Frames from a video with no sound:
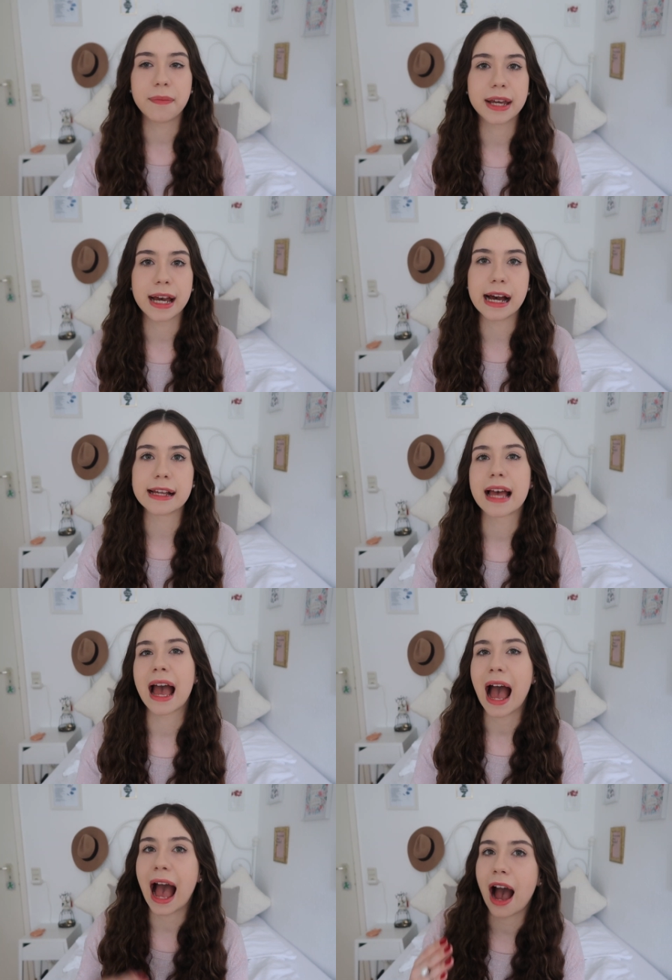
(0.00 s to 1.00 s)
because
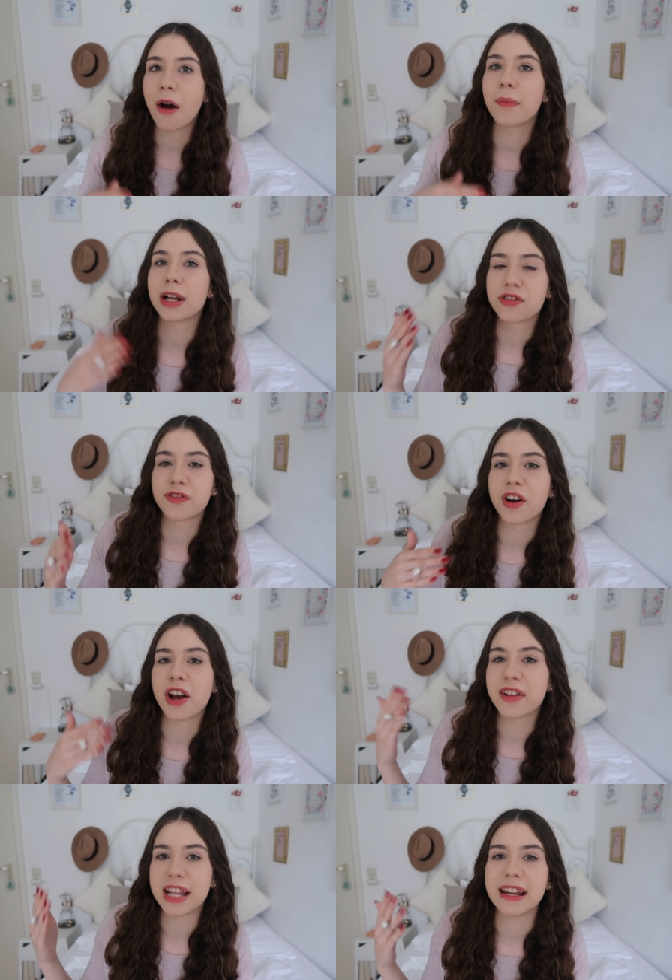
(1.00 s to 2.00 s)
how much
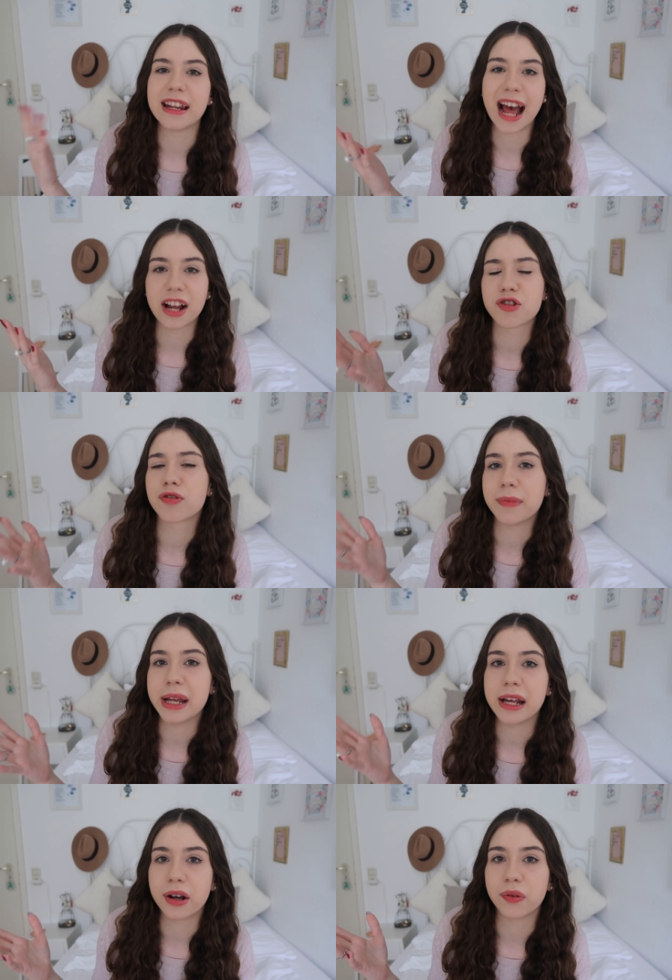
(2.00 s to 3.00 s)
further than the natural
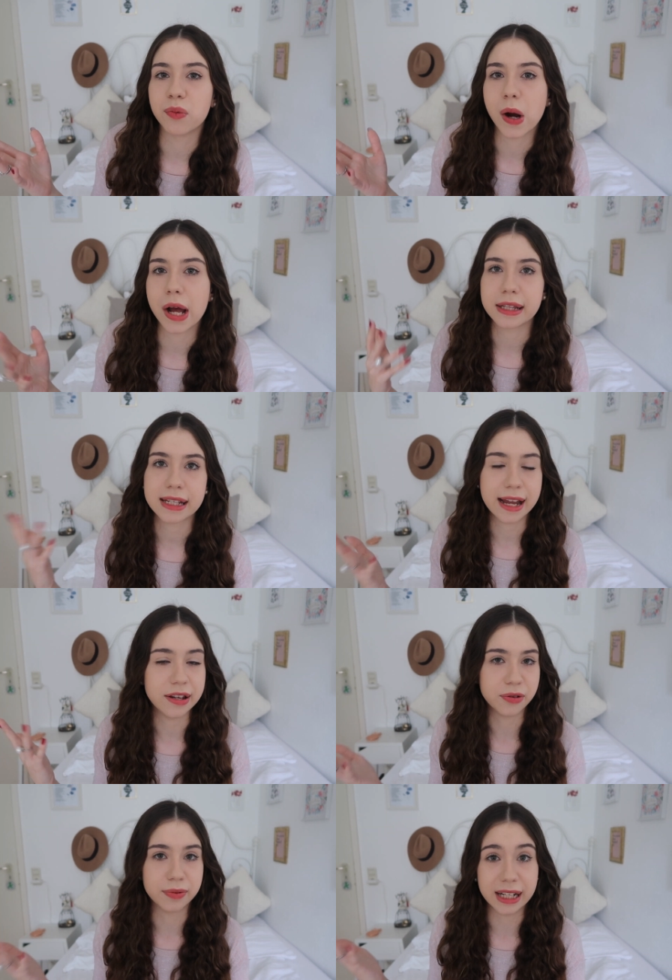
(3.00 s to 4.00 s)
meaning of words
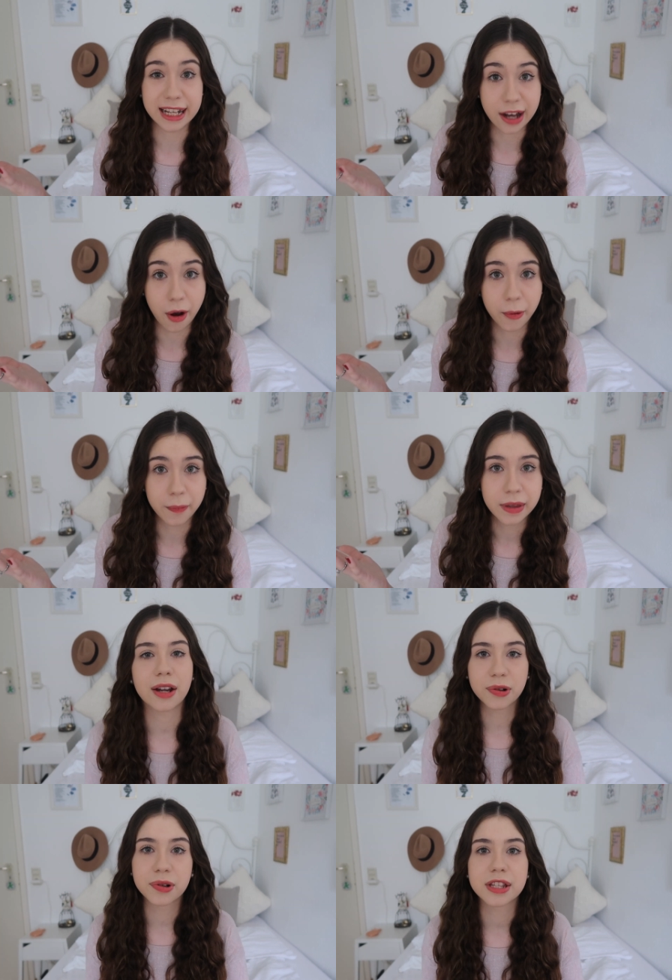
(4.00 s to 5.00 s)
can you really go?
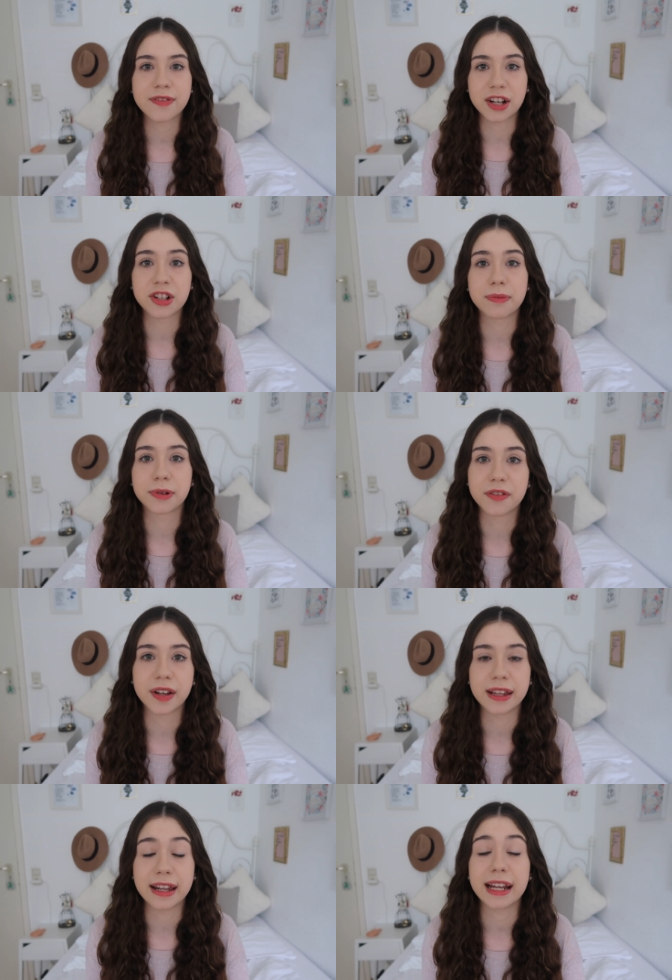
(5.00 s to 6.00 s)
Now, the courts have actually
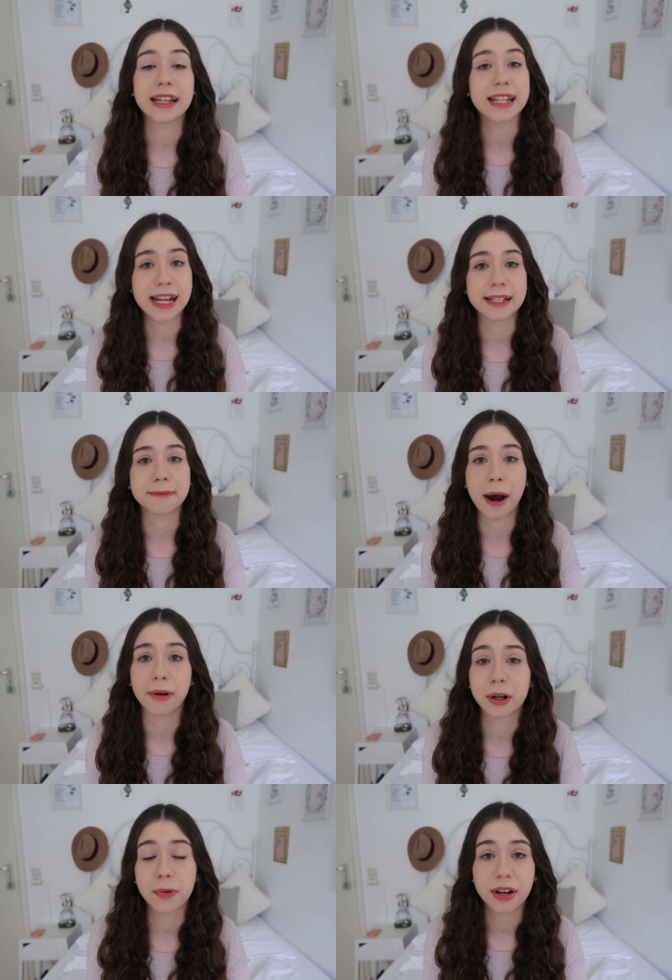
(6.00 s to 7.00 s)
proven that they can take this
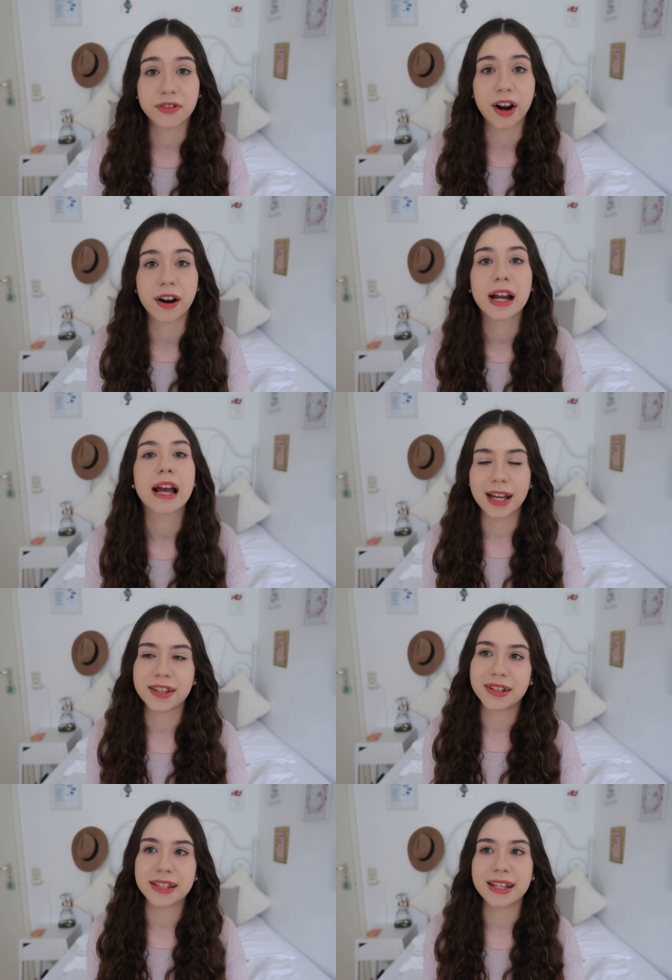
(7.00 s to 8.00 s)
power quite far,
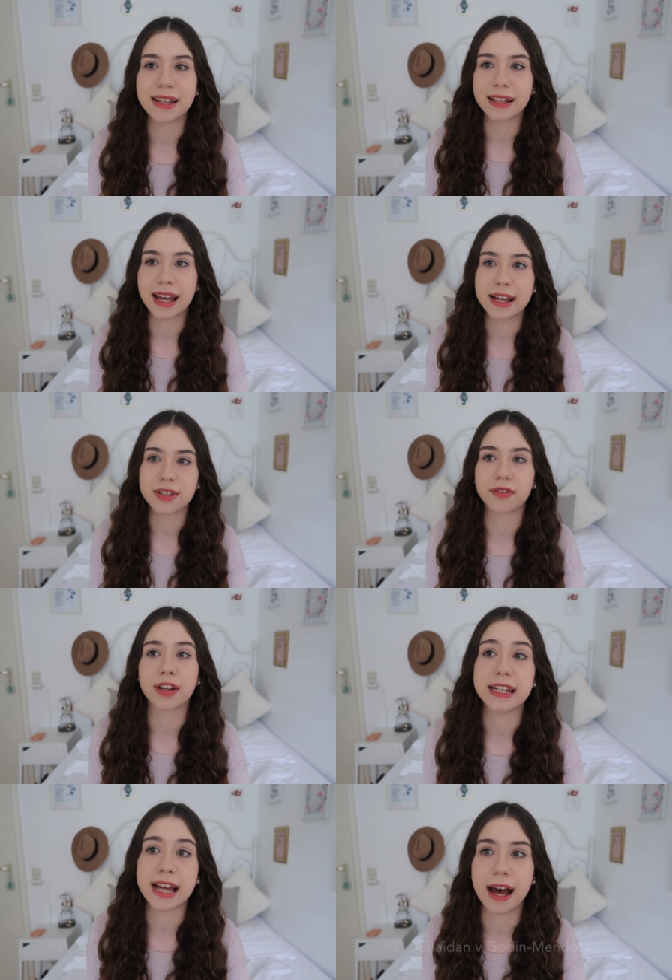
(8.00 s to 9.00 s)
as you can see in the case
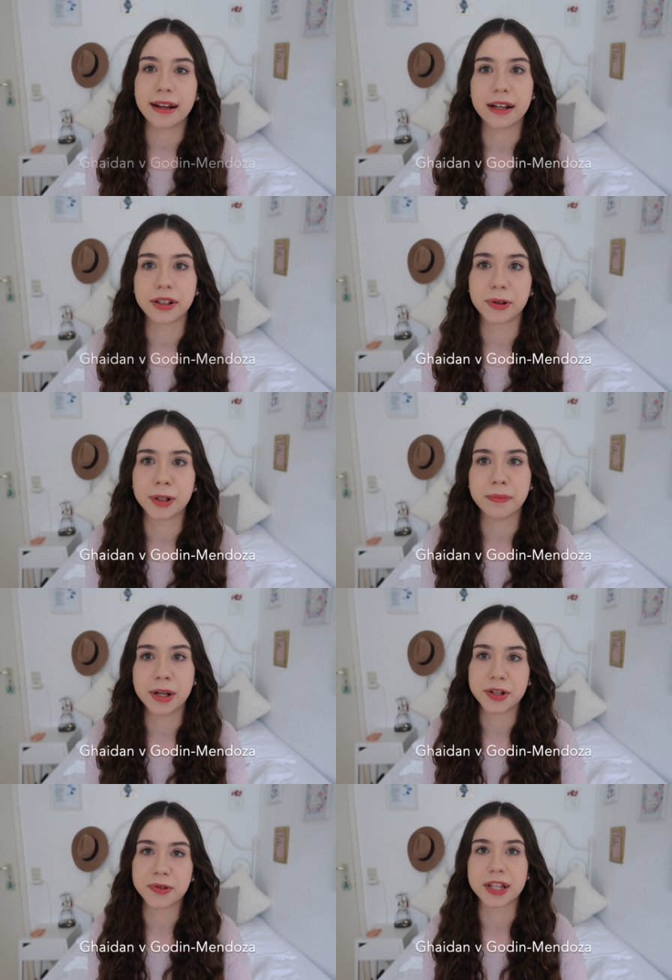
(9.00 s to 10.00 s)
of Ghaidan and
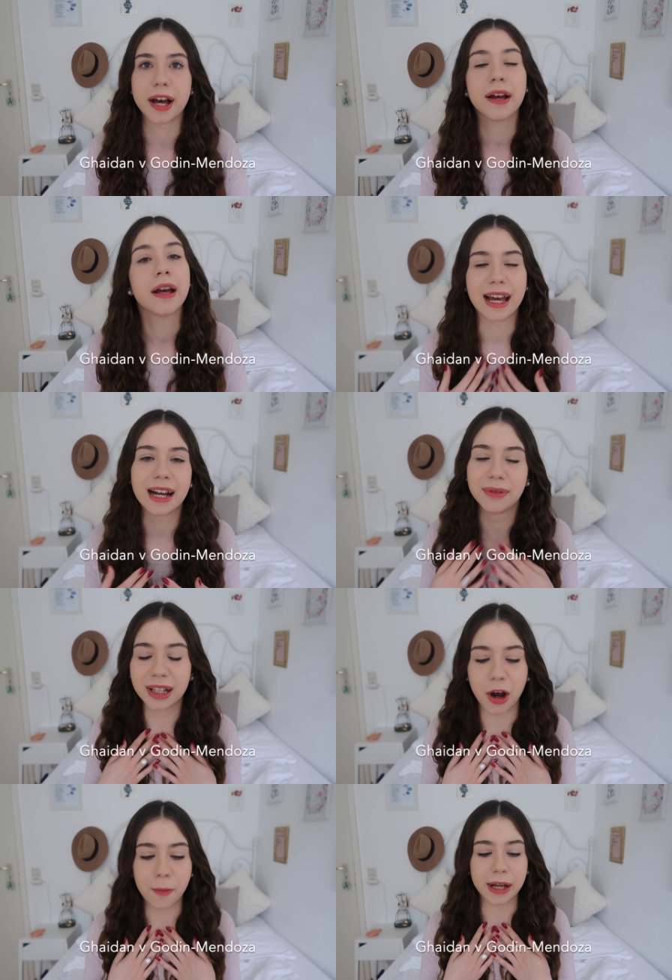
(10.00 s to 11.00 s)
Godin-Mendoza, and I'm
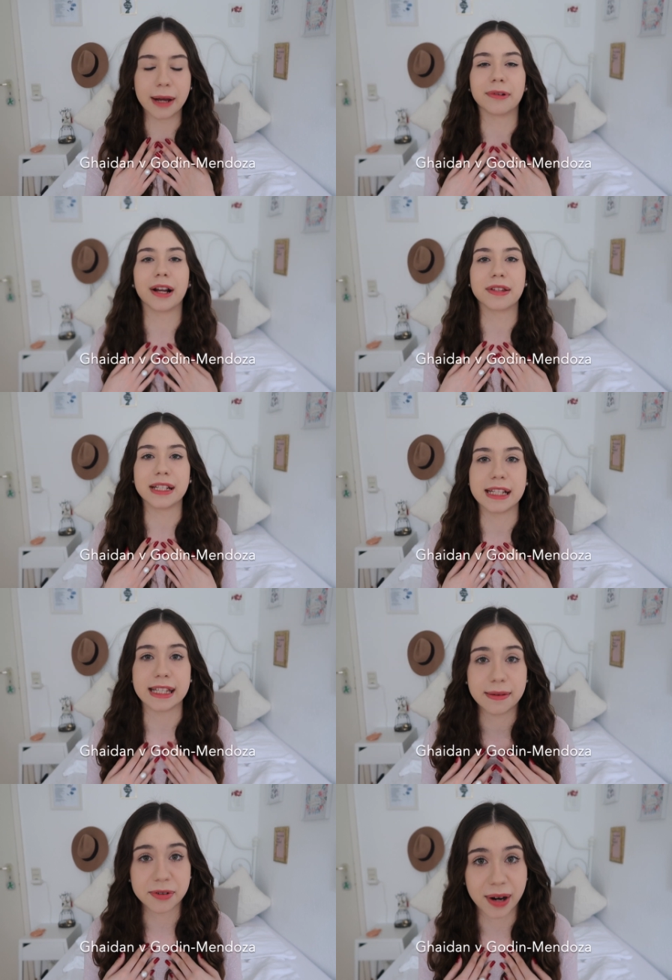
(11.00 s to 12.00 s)
really hoping I'm pronouncing
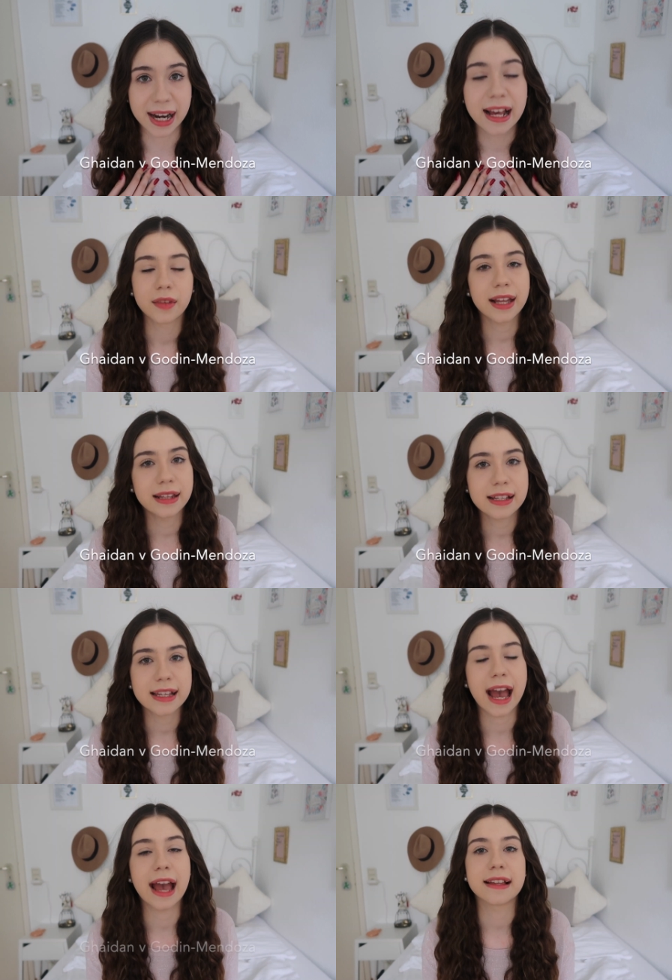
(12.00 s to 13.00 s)
these names right. In
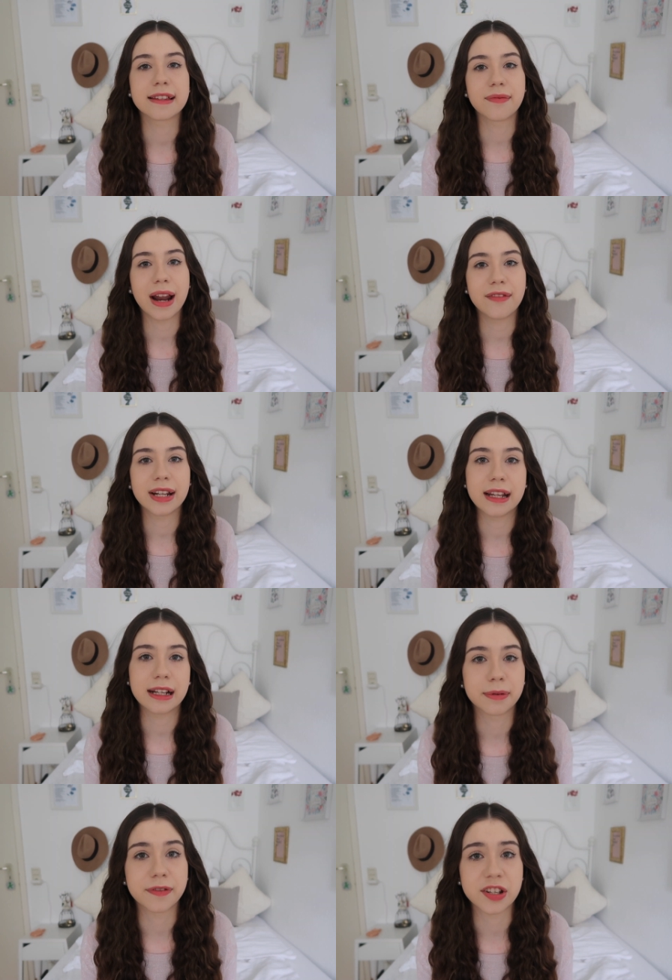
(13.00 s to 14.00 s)
this case, the relevant
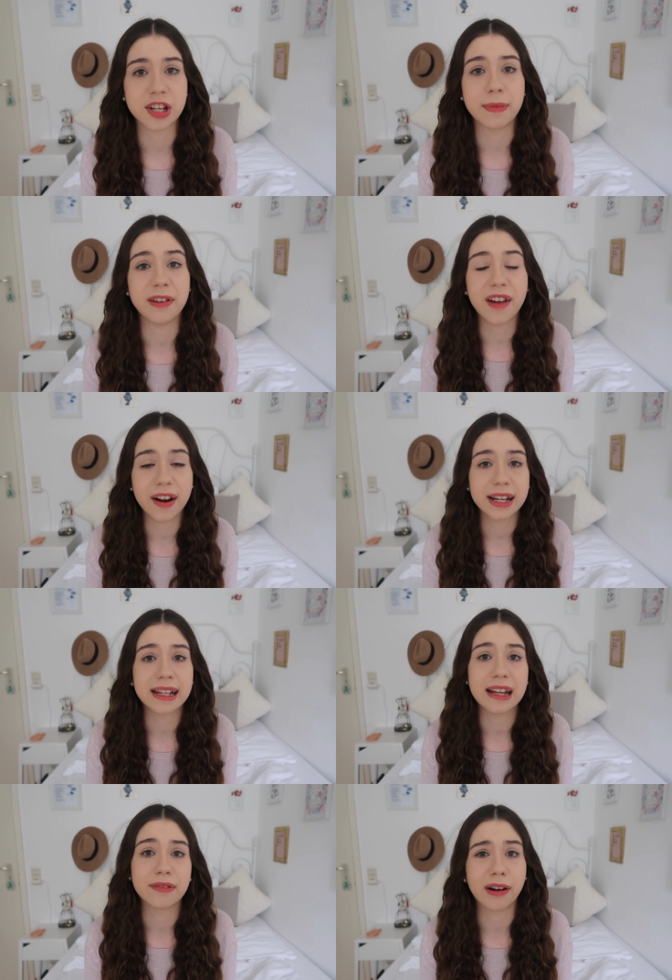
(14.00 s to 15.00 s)
legal provision made very
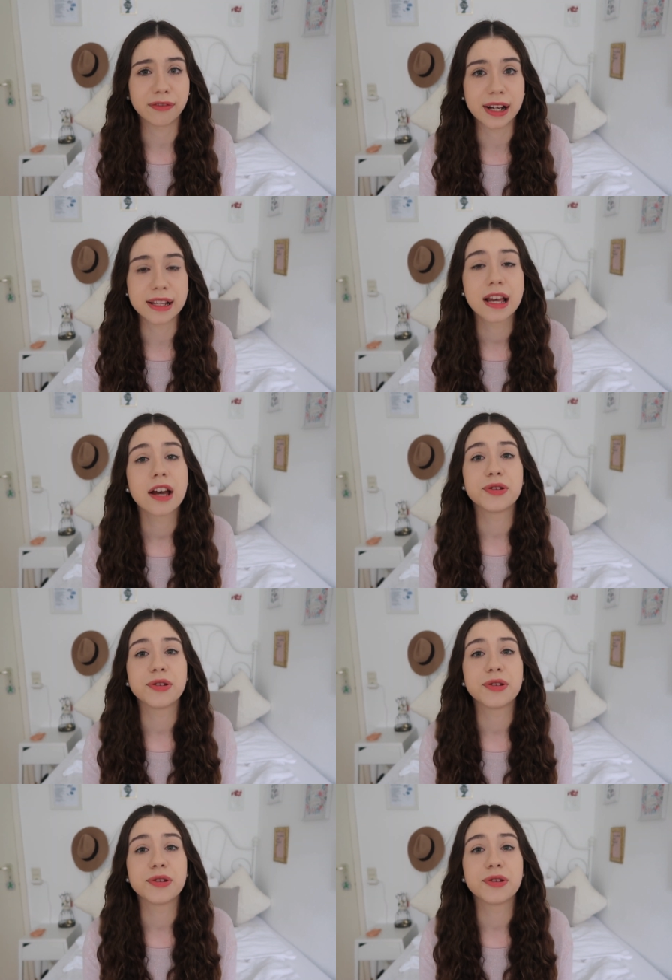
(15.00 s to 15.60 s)
clear reference